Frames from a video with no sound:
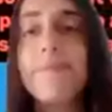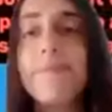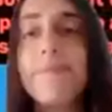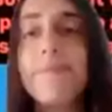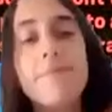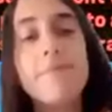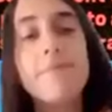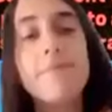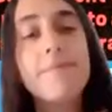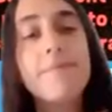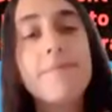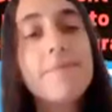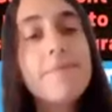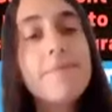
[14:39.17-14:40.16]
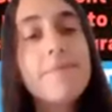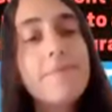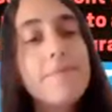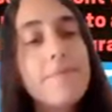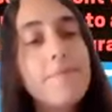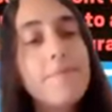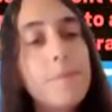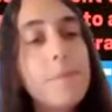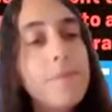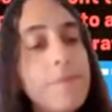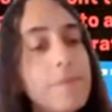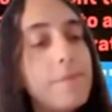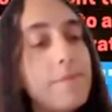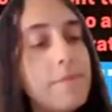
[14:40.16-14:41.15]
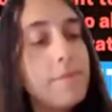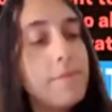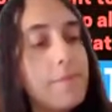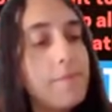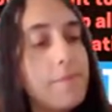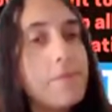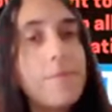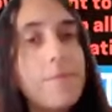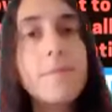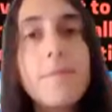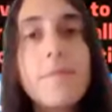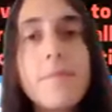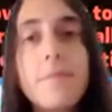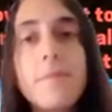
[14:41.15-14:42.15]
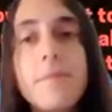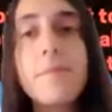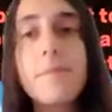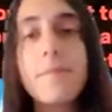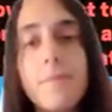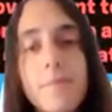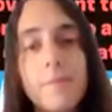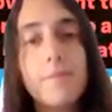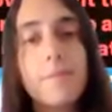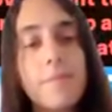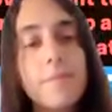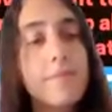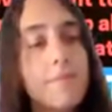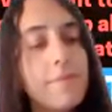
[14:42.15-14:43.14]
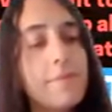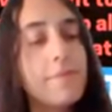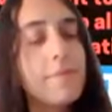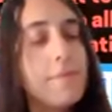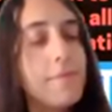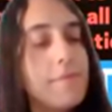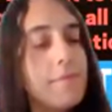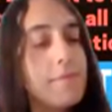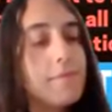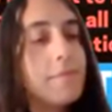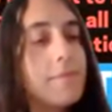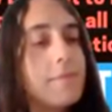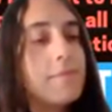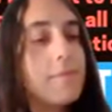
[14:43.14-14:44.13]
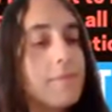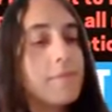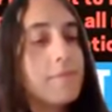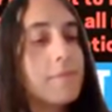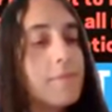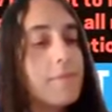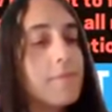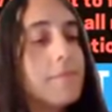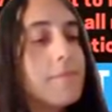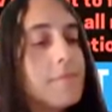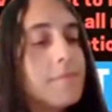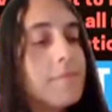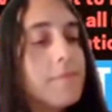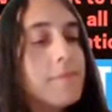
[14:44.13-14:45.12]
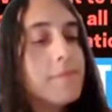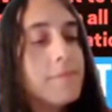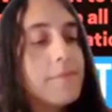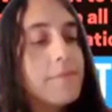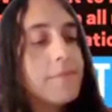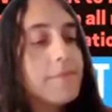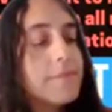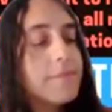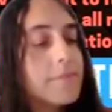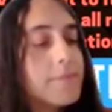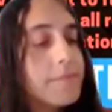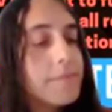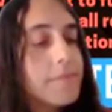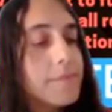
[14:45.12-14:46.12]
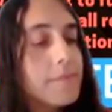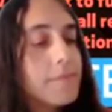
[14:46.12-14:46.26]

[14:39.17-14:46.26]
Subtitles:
(silent)